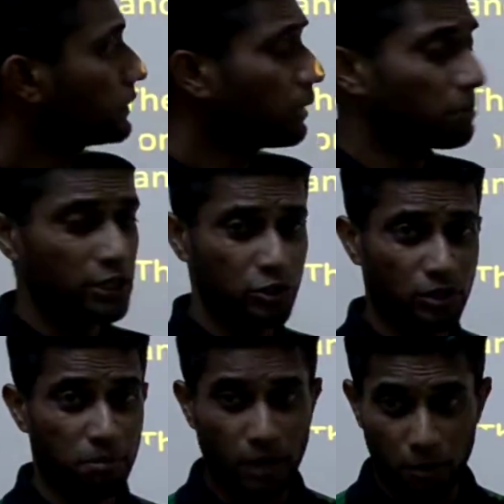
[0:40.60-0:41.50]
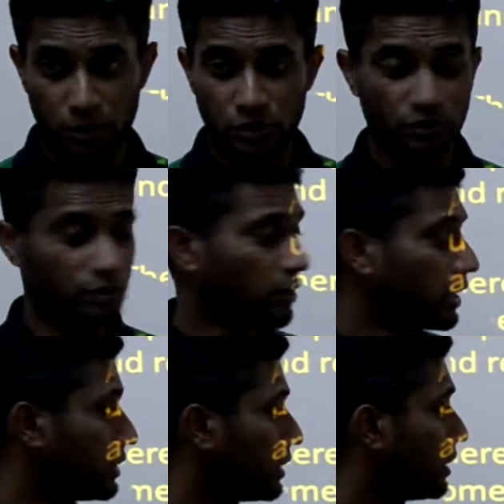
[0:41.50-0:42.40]
based on the purpose of the
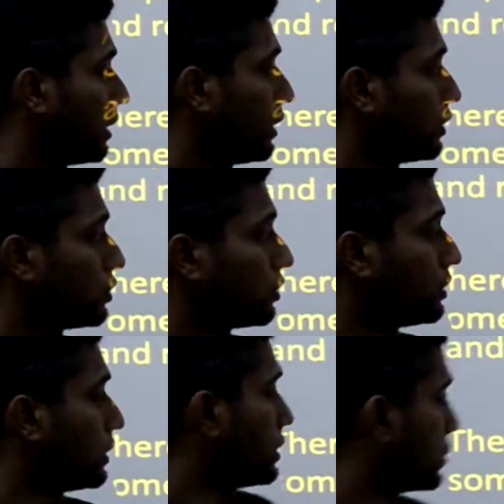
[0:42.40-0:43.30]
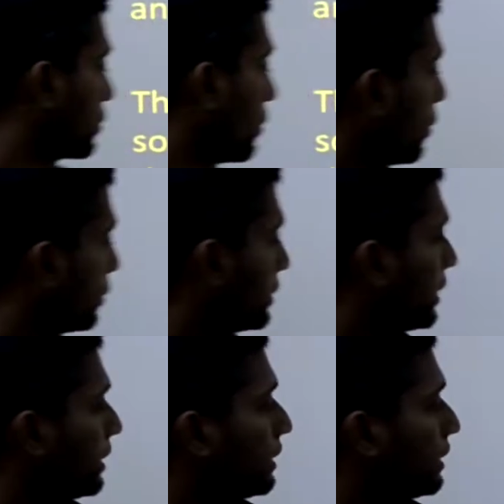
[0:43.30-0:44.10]
writing. So this is called the